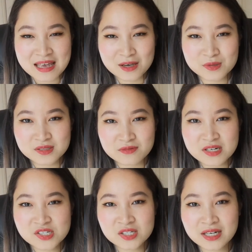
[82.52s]
It was
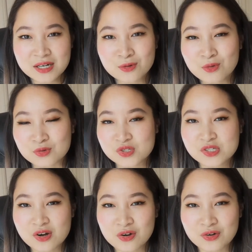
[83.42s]
originally
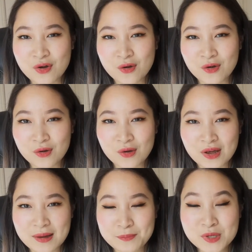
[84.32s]
launched on
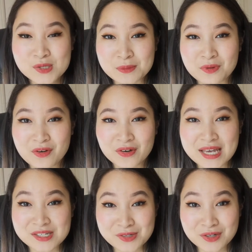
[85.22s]
her beauty blog
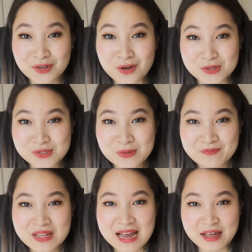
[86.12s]
Into the Gloss
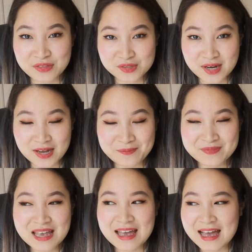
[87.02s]
at the time,
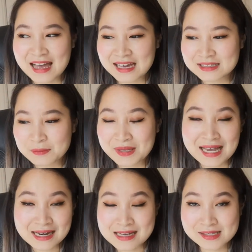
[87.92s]
and it
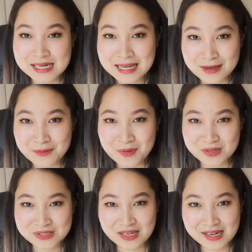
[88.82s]
began as an e-commerce
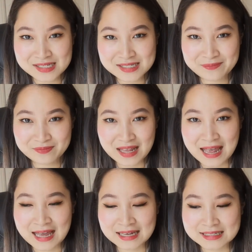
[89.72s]
site,
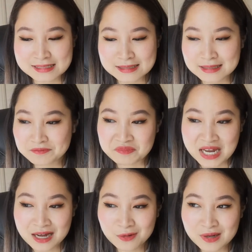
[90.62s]
and
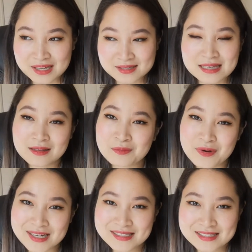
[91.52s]
now it
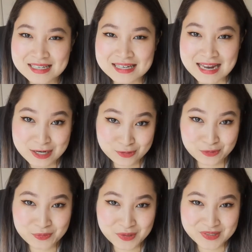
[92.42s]
celebrates natural
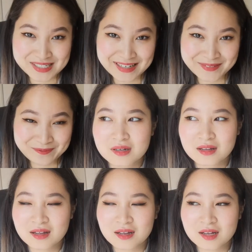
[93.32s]
beauty.
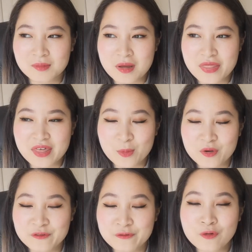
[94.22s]
Um, there were
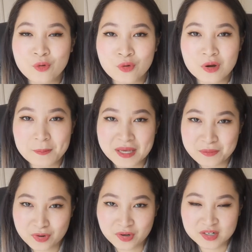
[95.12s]
four main
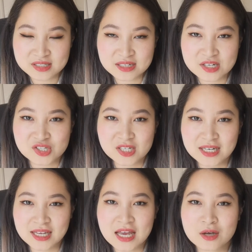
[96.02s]
products
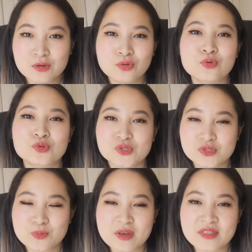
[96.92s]
initially launched
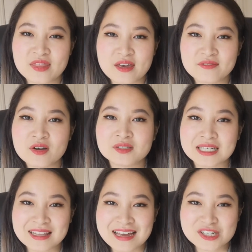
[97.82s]
with their first
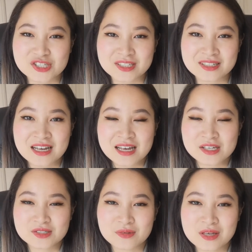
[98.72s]
collection.
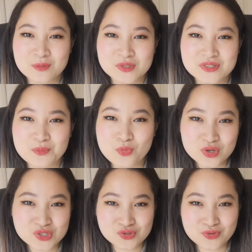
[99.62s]
So there was the
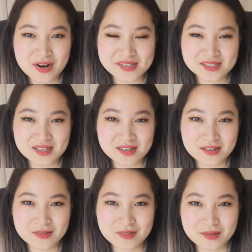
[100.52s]

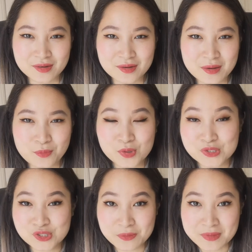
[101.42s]
moisturizer, the
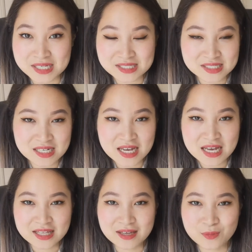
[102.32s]
moisture mist,
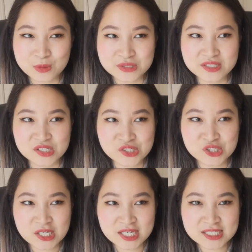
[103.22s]
there was the
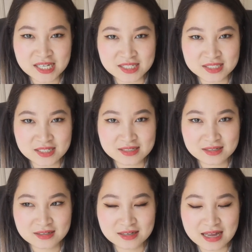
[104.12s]
sheer tint,
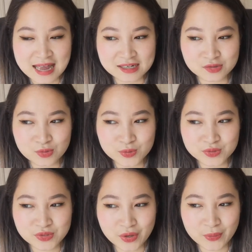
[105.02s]
and
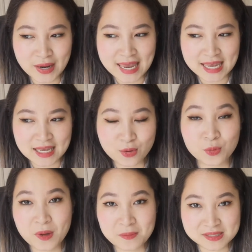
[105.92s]
also a
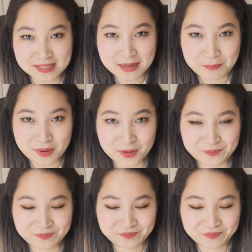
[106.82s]
all-purpose lip balm.